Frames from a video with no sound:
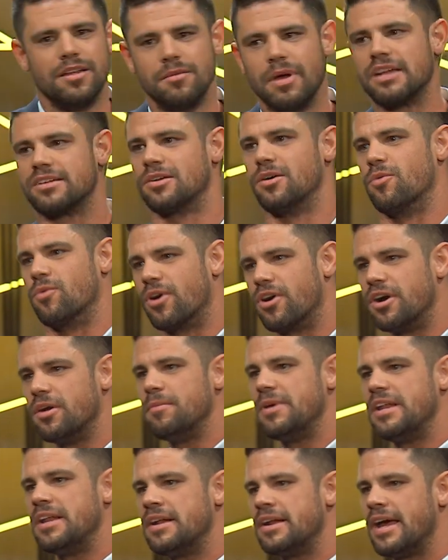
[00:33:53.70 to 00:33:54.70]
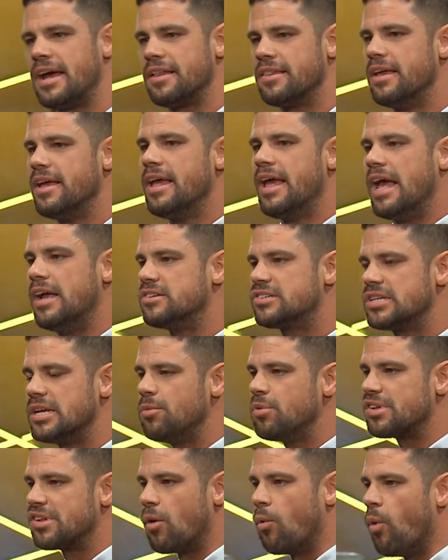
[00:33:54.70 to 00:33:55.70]
About to worry me to death. And she
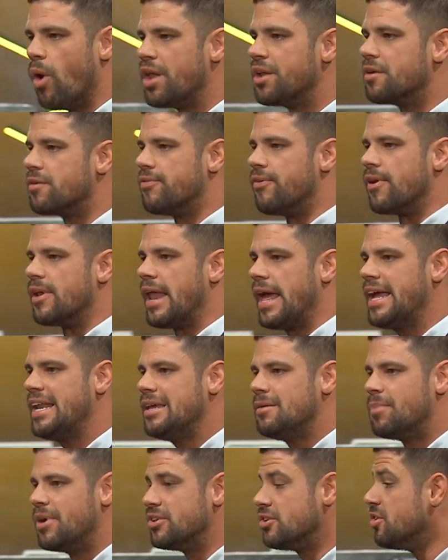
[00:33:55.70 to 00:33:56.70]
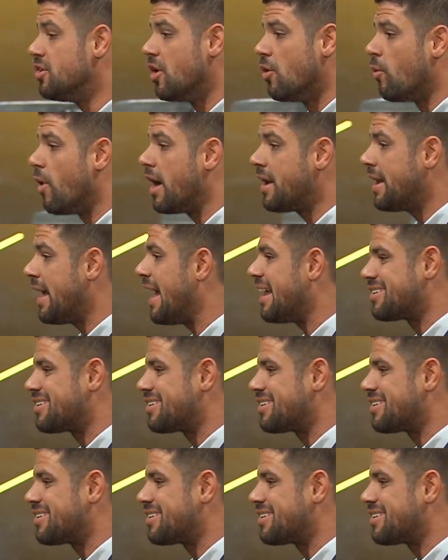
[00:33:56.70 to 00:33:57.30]
was a wonderful lady, but you know what?